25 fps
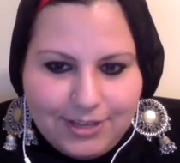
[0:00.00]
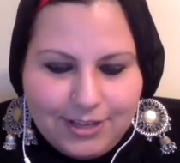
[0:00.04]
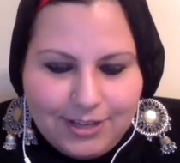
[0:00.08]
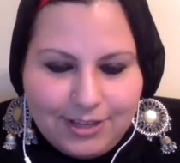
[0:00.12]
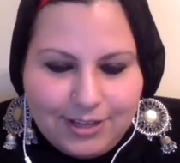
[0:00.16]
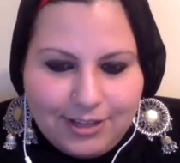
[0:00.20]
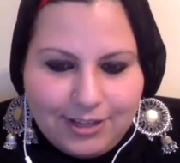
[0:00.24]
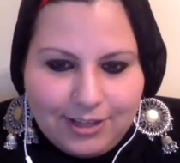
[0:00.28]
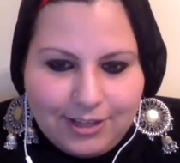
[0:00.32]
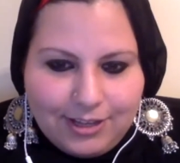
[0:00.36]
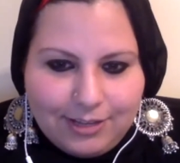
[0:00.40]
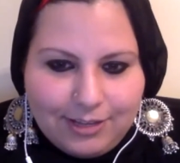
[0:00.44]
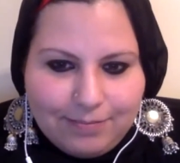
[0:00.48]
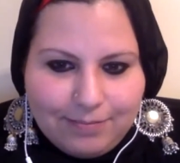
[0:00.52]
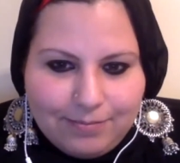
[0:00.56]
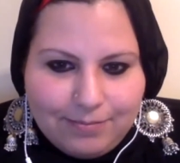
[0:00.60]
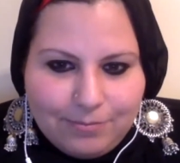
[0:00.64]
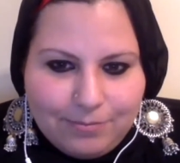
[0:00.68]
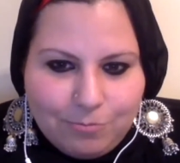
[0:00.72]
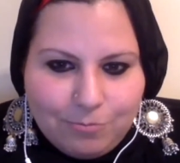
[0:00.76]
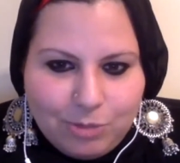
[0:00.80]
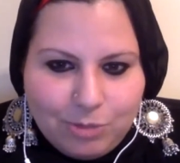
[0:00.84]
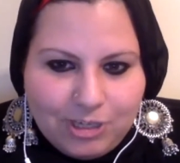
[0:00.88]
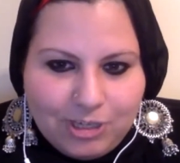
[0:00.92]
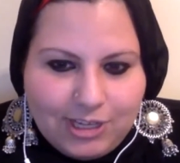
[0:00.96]

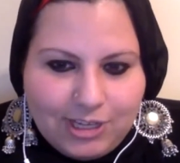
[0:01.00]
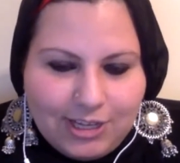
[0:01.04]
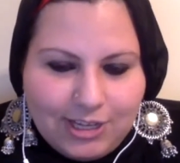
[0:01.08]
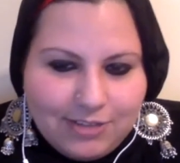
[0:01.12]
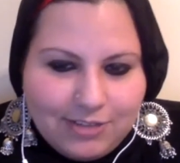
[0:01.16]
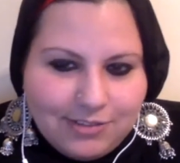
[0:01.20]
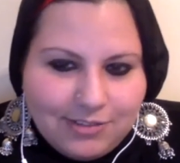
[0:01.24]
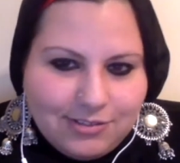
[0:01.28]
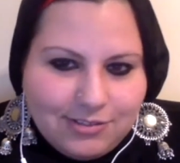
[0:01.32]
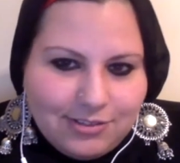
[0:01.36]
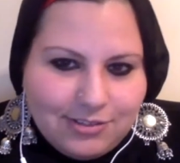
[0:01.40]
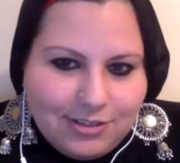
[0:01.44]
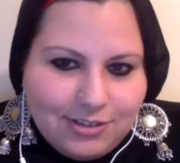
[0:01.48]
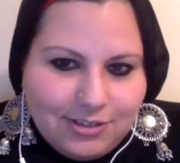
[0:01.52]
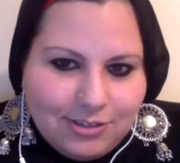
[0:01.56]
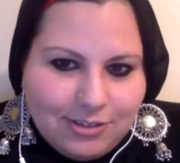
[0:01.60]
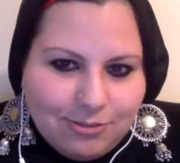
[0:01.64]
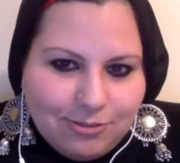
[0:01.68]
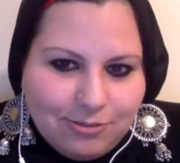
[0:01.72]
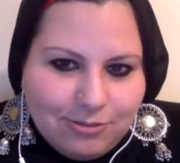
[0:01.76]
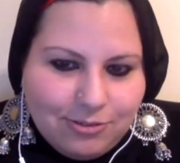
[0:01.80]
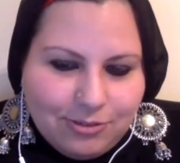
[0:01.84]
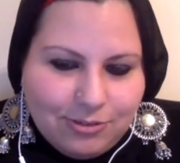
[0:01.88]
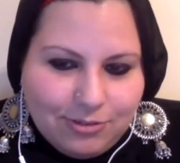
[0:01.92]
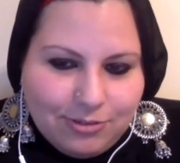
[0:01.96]
But in case
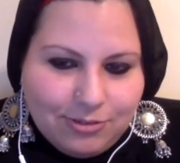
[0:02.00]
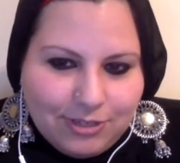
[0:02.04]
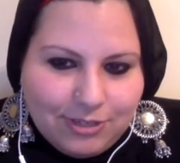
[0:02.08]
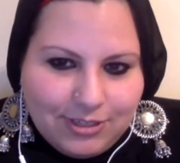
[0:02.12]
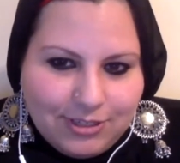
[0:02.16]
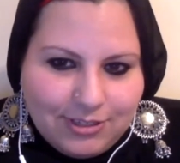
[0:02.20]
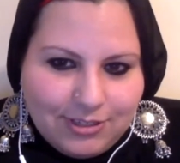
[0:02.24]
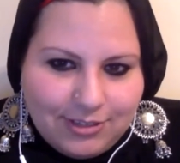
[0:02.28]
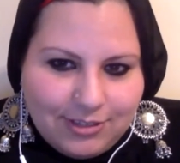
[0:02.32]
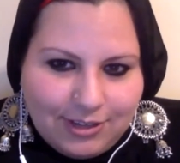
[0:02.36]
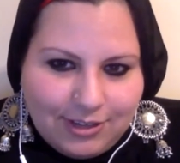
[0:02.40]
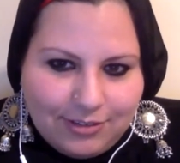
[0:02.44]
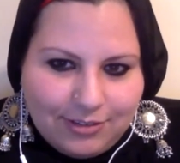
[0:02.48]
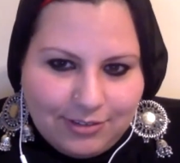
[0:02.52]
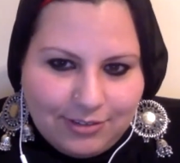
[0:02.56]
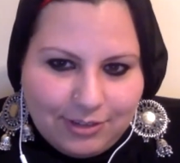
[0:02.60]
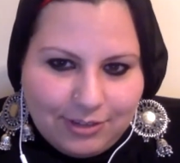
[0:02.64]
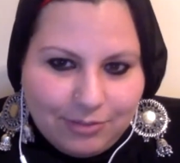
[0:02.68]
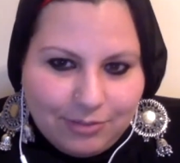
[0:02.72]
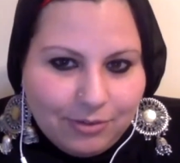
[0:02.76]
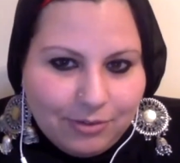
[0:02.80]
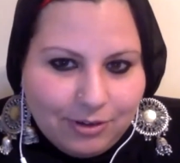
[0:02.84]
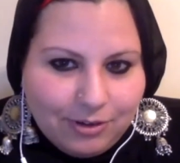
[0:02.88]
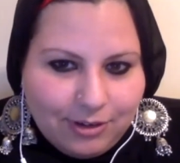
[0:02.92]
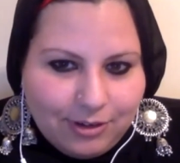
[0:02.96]
you didn't doubt that
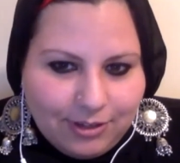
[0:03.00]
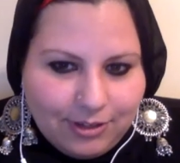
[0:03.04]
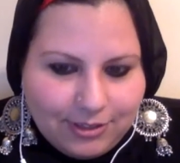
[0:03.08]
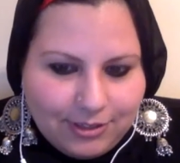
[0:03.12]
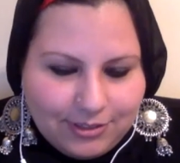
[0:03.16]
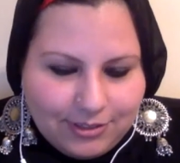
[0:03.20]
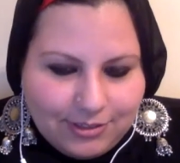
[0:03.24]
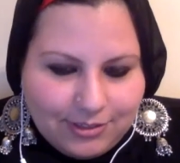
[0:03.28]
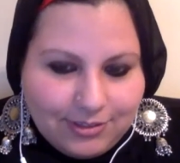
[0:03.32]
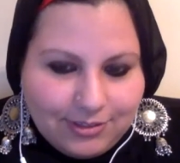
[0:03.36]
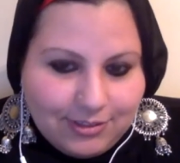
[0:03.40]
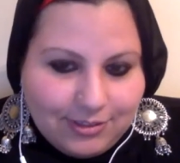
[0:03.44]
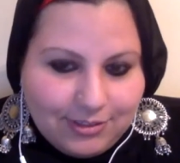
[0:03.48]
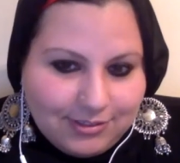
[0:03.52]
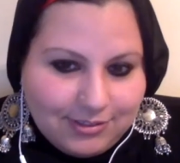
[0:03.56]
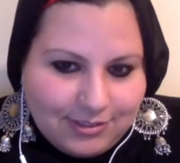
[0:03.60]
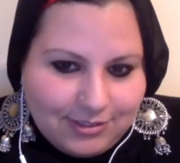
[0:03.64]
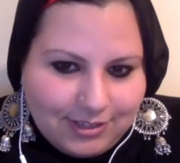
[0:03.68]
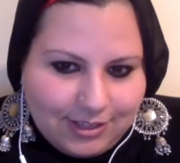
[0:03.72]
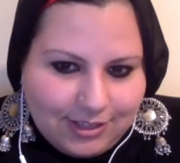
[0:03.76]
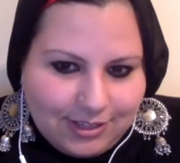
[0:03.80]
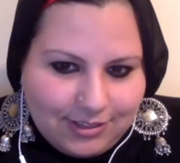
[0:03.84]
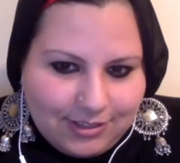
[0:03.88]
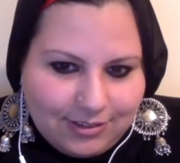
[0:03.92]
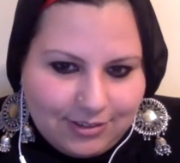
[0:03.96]
we're all in this
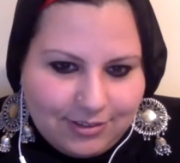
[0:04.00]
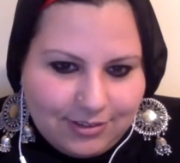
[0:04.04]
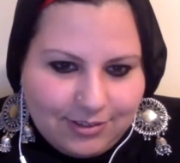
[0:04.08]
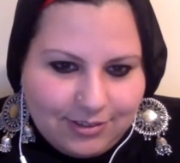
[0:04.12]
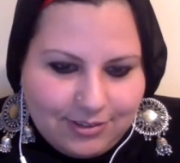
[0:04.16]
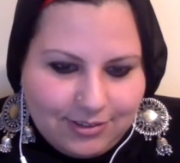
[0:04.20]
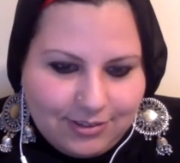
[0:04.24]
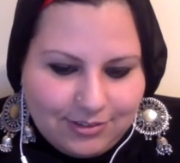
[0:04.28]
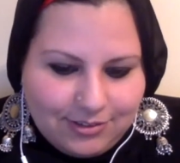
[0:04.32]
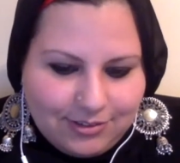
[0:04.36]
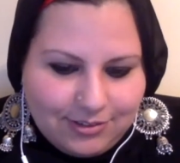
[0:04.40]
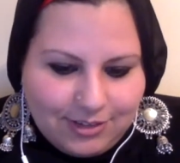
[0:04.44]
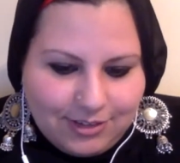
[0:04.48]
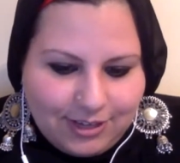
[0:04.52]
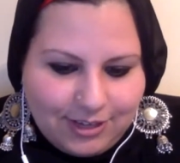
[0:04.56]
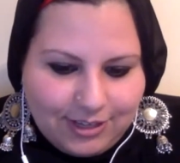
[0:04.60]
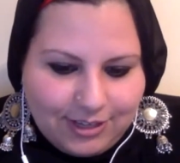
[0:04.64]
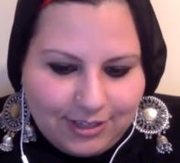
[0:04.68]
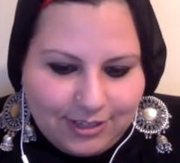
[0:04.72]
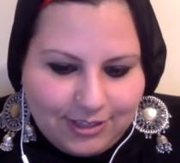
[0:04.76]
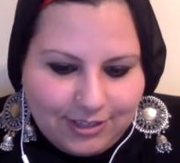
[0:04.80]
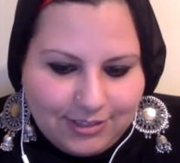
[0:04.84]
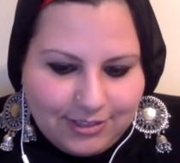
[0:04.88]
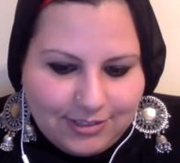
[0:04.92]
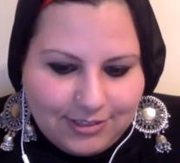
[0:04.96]
together, there's an
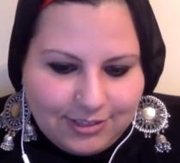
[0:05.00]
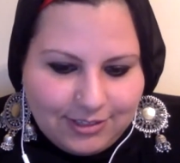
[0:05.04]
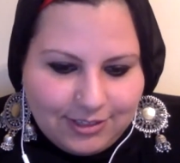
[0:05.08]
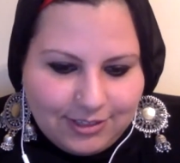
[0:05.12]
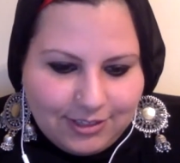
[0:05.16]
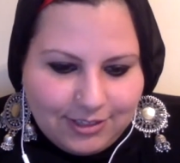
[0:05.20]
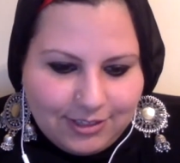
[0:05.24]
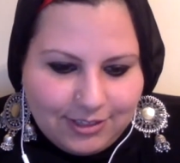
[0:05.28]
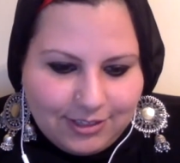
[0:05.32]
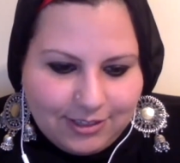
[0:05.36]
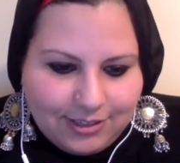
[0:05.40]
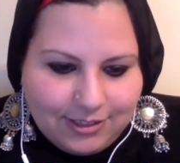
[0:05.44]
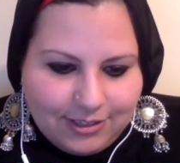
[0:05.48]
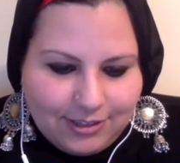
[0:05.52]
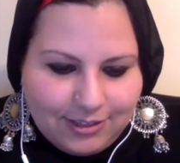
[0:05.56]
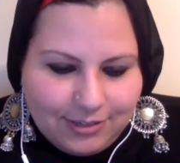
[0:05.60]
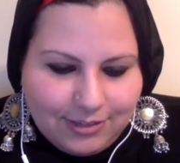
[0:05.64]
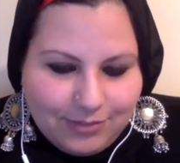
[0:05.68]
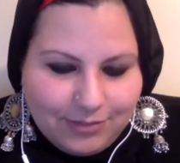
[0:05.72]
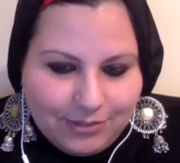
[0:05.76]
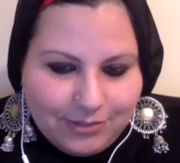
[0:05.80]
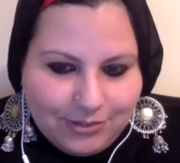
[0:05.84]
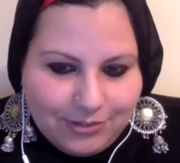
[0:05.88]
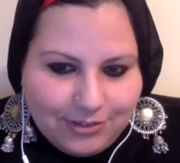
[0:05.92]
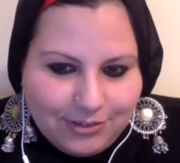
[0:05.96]
island called
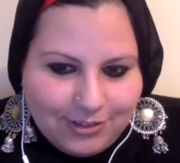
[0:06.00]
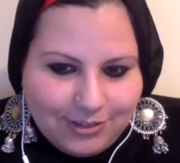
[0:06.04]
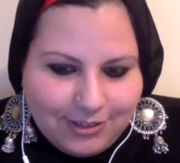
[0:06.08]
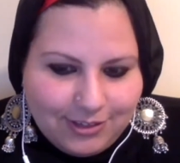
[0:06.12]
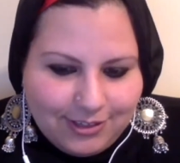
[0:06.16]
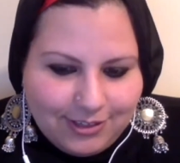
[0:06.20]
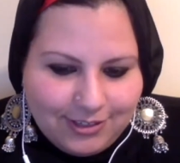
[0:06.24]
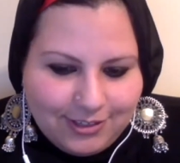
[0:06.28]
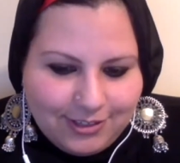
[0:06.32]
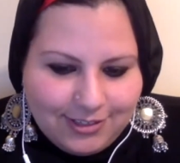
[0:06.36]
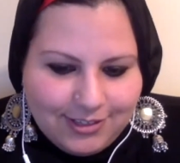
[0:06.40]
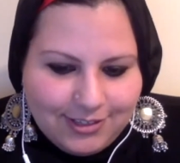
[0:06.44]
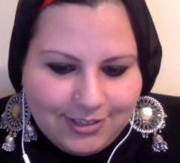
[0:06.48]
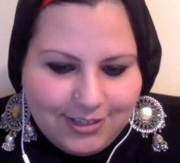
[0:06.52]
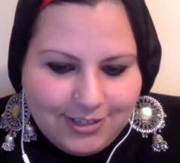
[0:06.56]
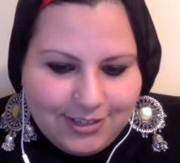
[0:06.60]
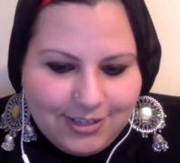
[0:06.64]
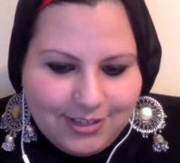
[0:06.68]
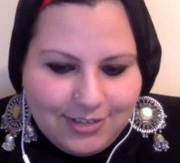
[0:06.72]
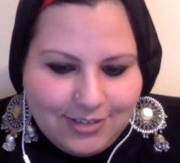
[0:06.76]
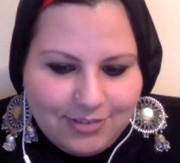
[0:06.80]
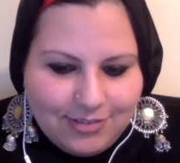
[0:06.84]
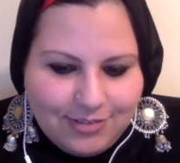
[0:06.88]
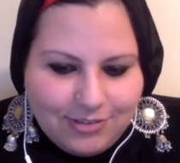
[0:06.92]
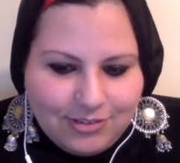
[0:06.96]
Fisher Island,
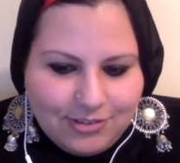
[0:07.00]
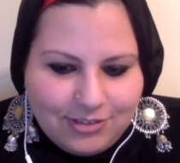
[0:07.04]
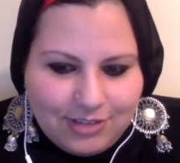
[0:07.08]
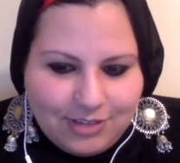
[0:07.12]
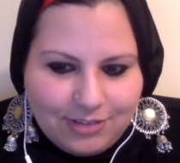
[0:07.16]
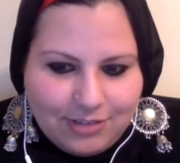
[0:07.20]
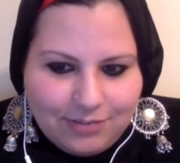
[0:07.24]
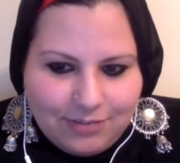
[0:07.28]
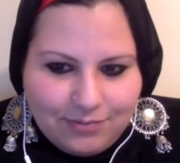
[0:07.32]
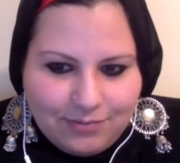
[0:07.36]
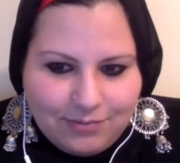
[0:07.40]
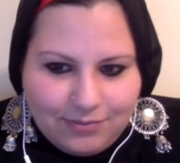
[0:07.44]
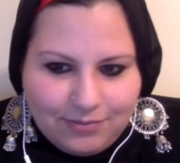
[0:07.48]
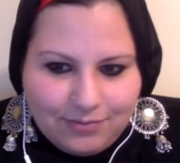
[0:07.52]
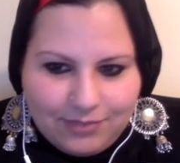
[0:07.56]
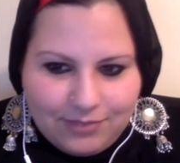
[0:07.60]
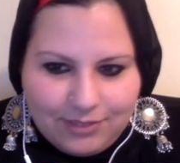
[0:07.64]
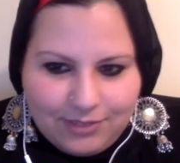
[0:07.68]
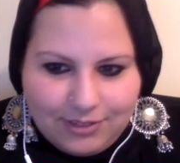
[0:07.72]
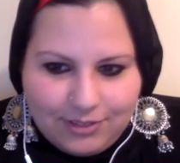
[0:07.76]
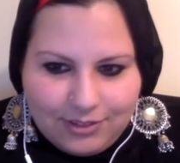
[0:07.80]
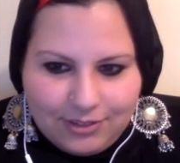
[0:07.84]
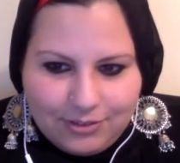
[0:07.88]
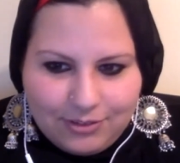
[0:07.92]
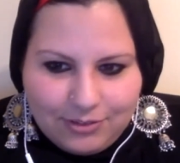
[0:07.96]
which is off
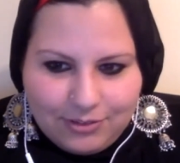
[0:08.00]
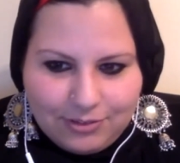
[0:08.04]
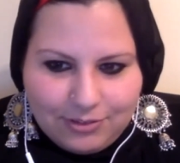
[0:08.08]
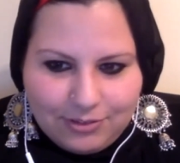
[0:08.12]
the coast of